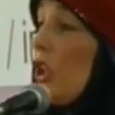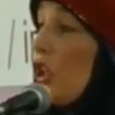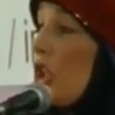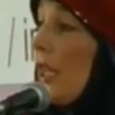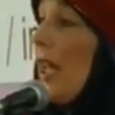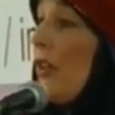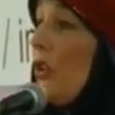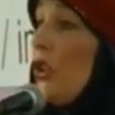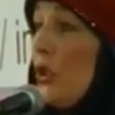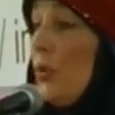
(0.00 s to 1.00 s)
because she
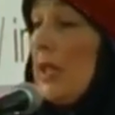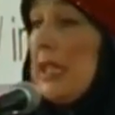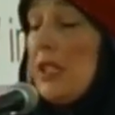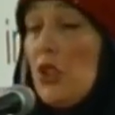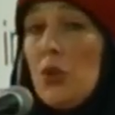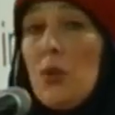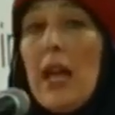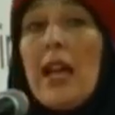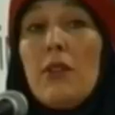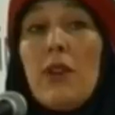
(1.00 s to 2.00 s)
cannot do this to
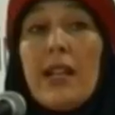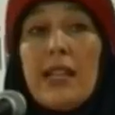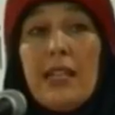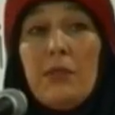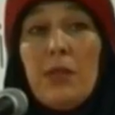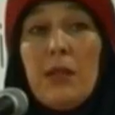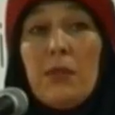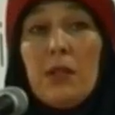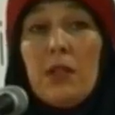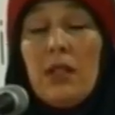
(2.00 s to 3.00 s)
high-ranking
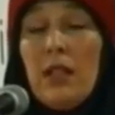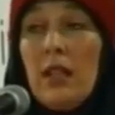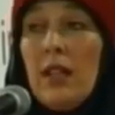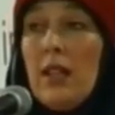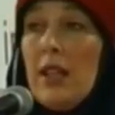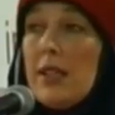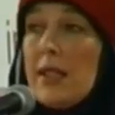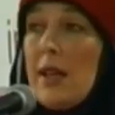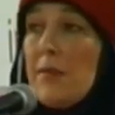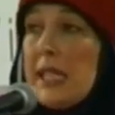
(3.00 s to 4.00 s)
people."
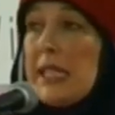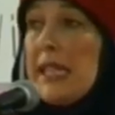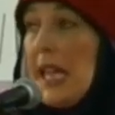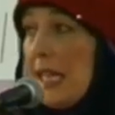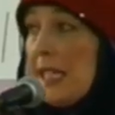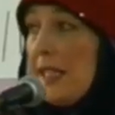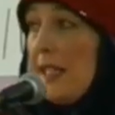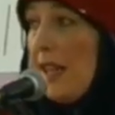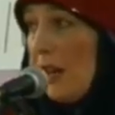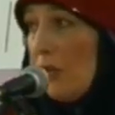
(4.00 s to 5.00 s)
So I'm
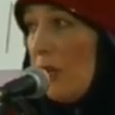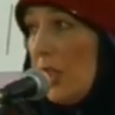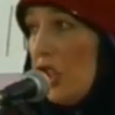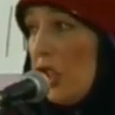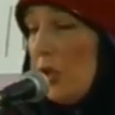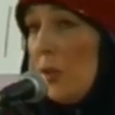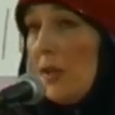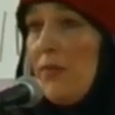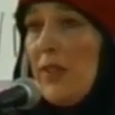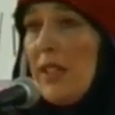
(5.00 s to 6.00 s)
standing there rigid
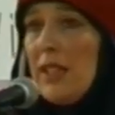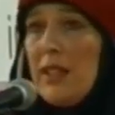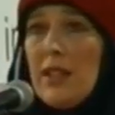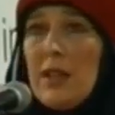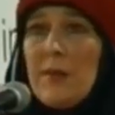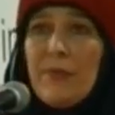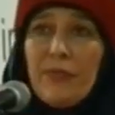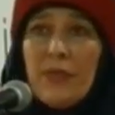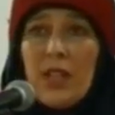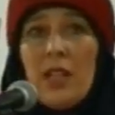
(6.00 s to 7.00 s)
with fear,
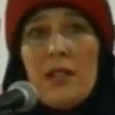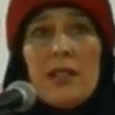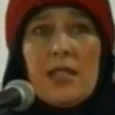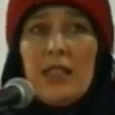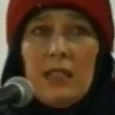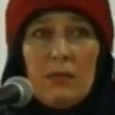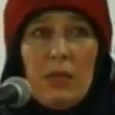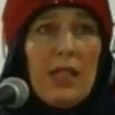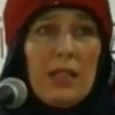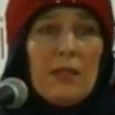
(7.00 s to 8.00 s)

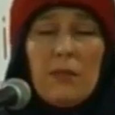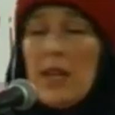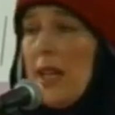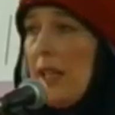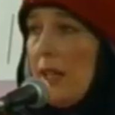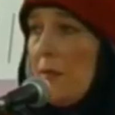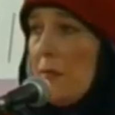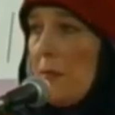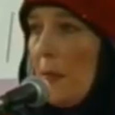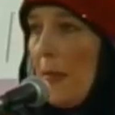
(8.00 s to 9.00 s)
cursing me and my
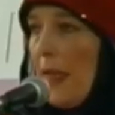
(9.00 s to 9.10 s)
